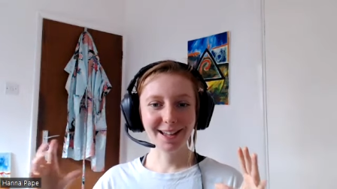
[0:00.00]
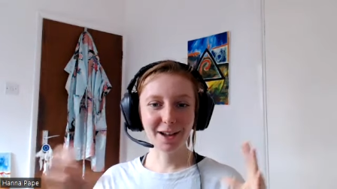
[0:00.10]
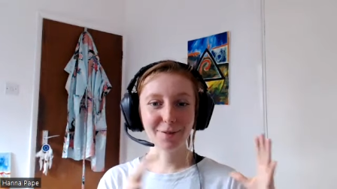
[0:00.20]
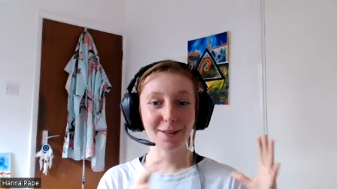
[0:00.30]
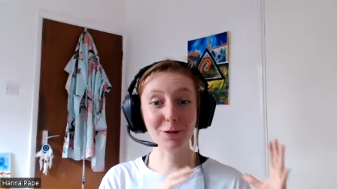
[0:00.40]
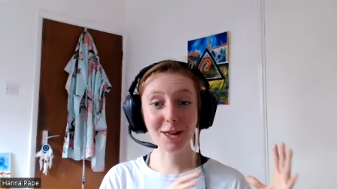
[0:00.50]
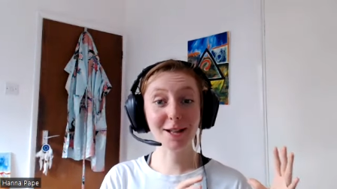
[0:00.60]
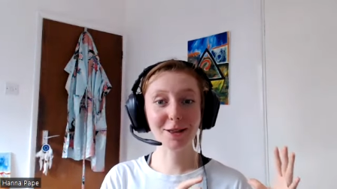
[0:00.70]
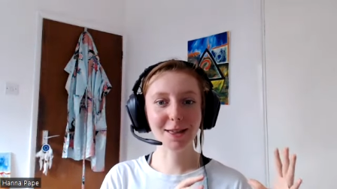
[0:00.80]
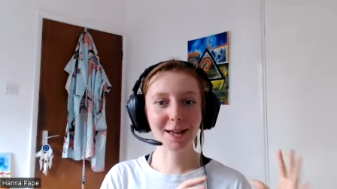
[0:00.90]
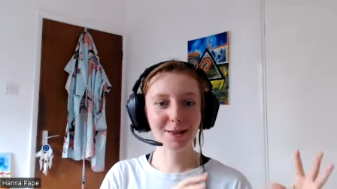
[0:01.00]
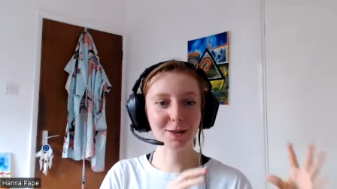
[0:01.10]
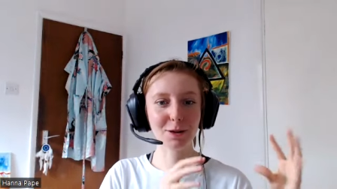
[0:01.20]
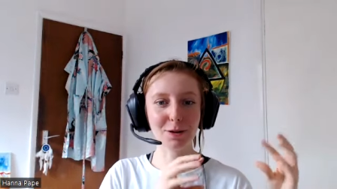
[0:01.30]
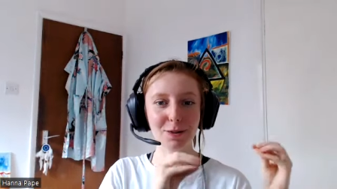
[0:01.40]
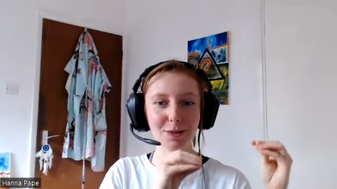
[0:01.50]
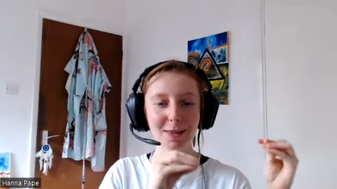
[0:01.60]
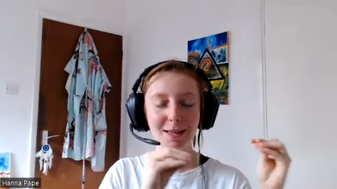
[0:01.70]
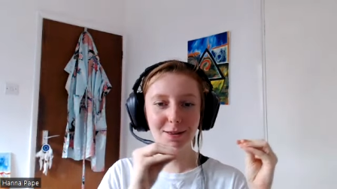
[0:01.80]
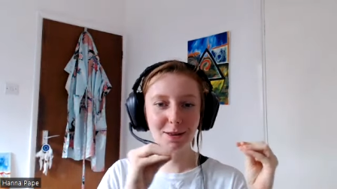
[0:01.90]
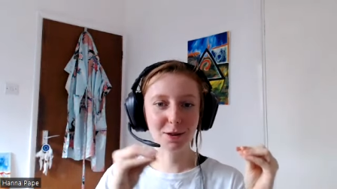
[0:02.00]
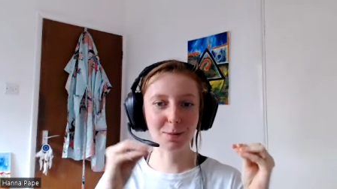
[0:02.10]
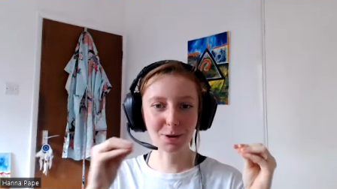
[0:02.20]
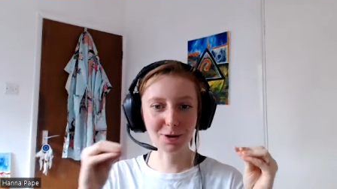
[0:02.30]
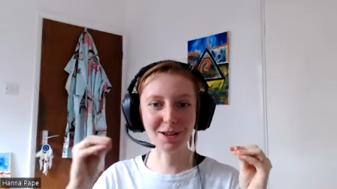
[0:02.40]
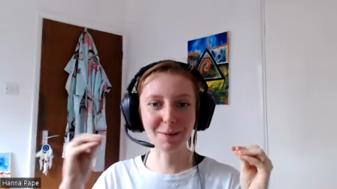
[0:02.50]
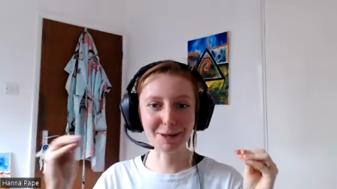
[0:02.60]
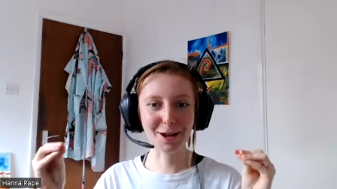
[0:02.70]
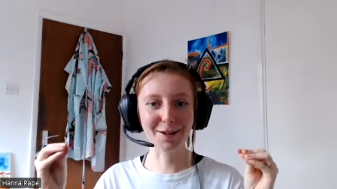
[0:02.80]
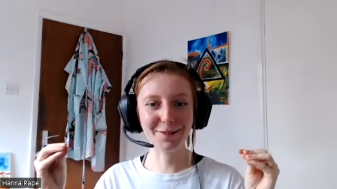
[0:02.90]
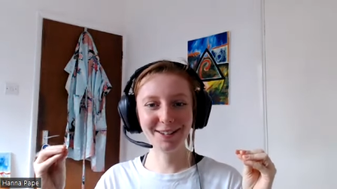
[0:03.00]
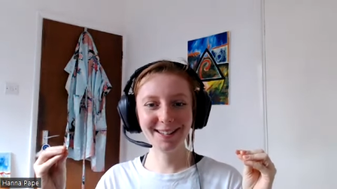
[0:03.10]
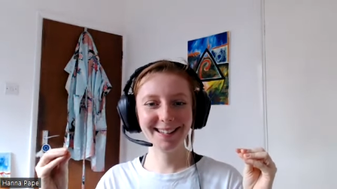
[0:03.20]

I've now changed that to things to do because I'm alive.